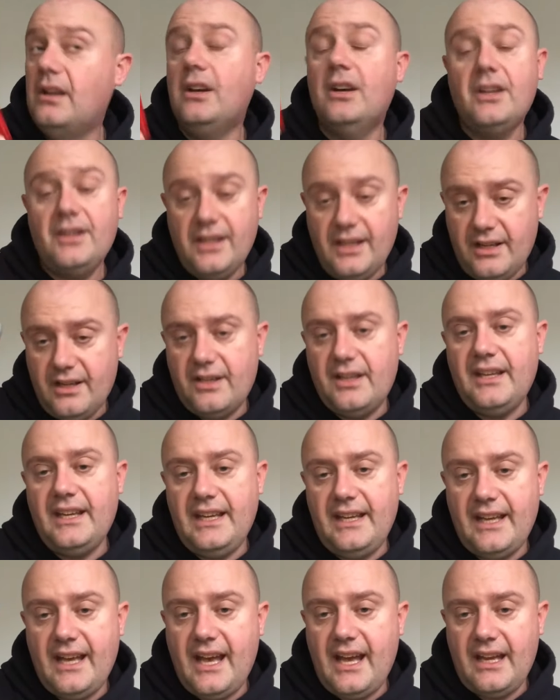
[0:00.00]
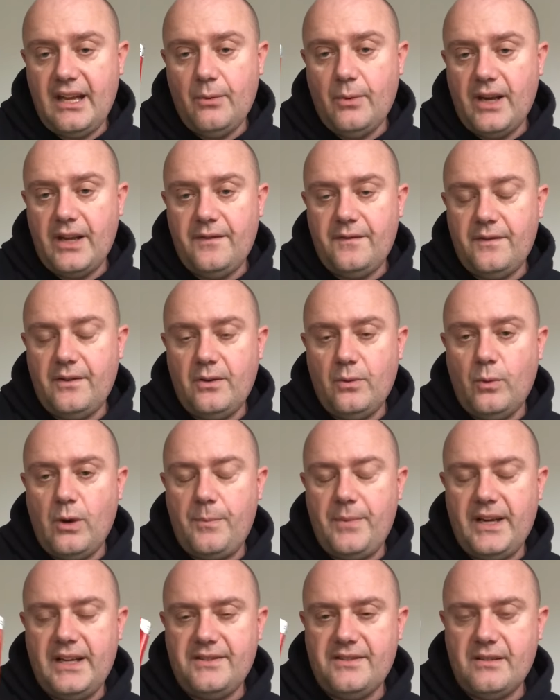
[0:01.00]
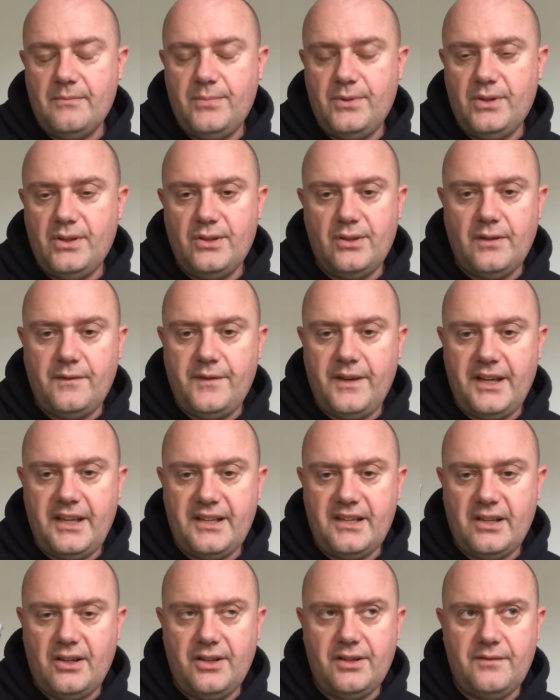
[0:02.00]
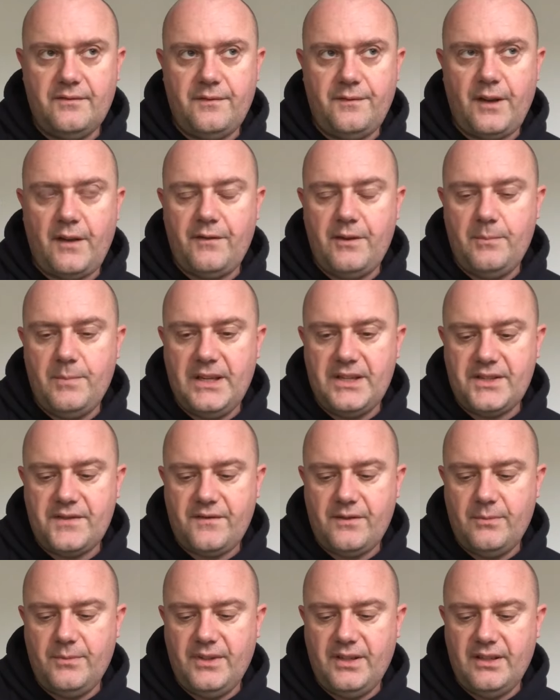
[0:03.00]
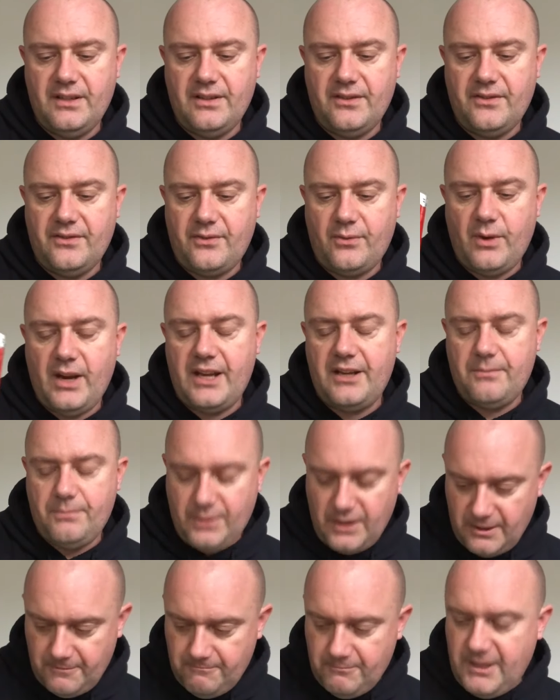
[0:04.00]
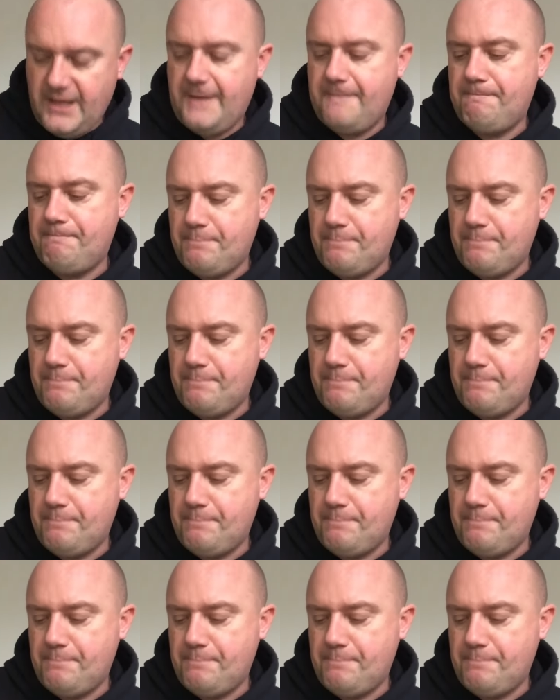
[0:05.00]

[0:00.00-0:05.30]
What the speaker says: You're going to need it anyway for the whipping to burn off any kind of fluffy bits from the thread, but yeah.